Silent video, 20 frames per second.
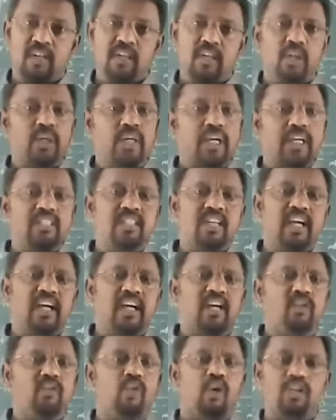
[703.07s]
You can
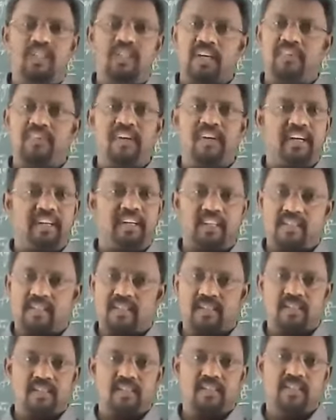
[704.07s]
take whatever it
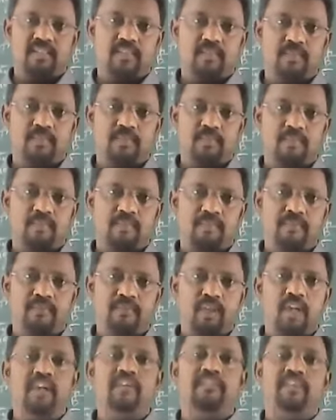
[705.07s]
is.
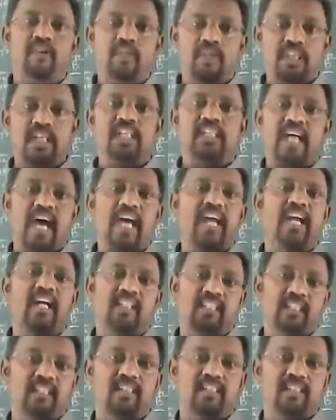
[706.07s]
If you take direct